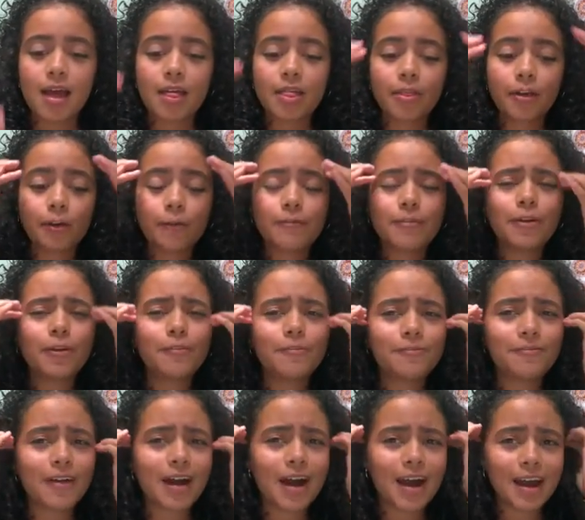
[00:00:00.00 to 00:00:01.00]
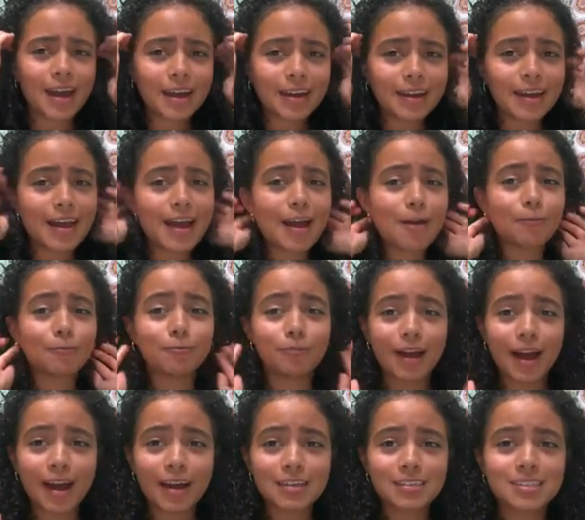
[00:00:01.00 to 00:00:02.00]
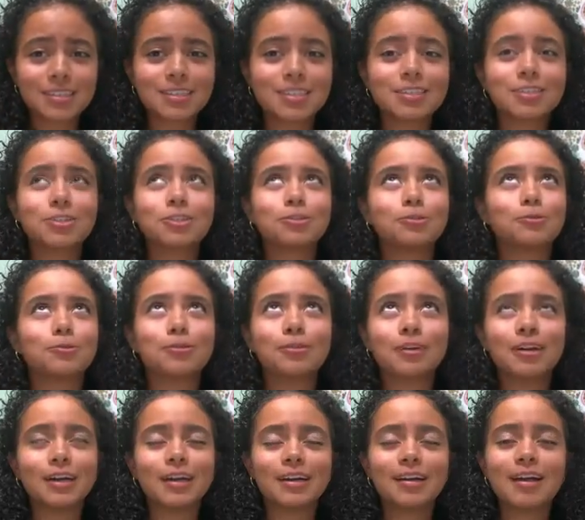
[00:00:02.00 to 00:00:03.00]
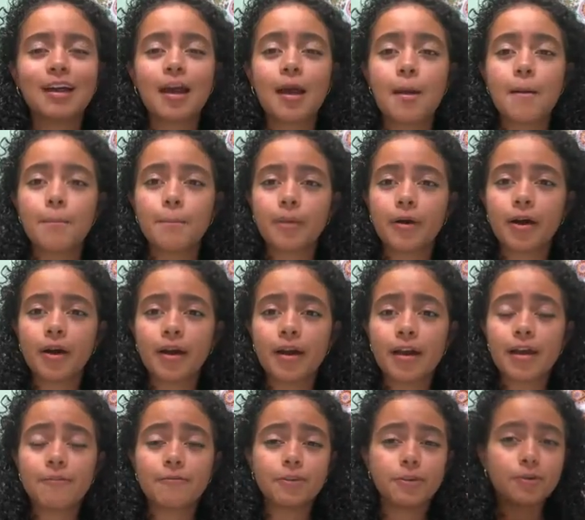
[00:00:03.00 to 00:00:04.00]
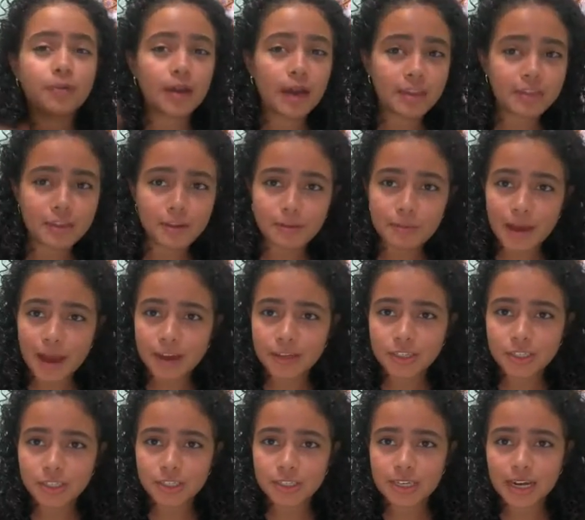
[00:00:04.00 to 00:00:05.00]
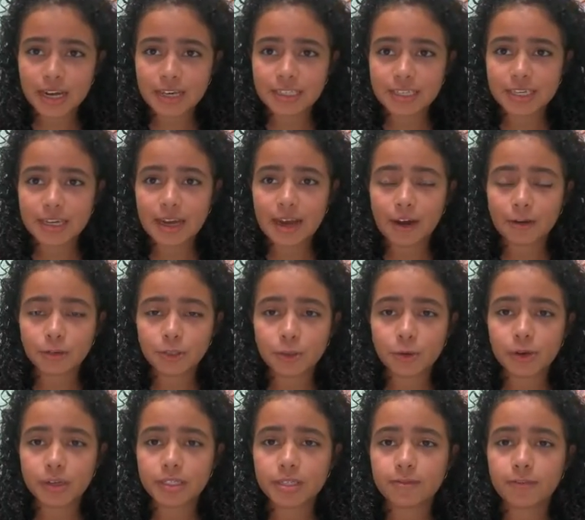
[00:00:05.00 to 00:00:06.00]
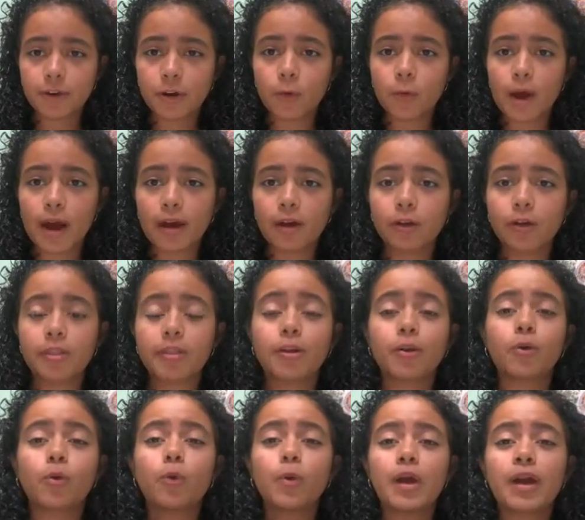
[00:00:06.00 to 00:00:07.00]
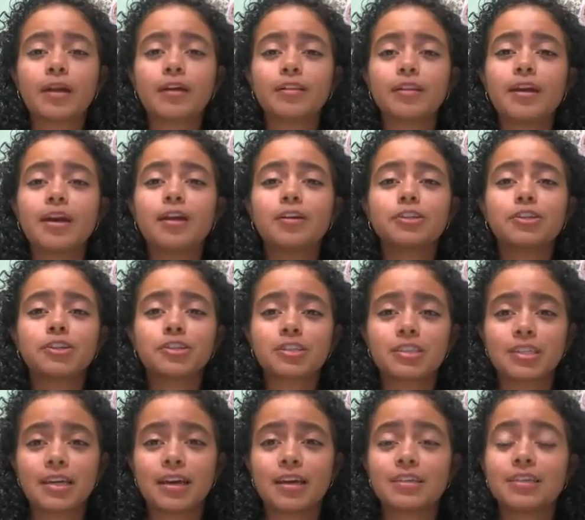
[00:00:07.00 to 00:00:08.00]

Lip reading: They'll feel fine at rest, sure, but if you get them exercising outdoors for a while, they'll quickly understand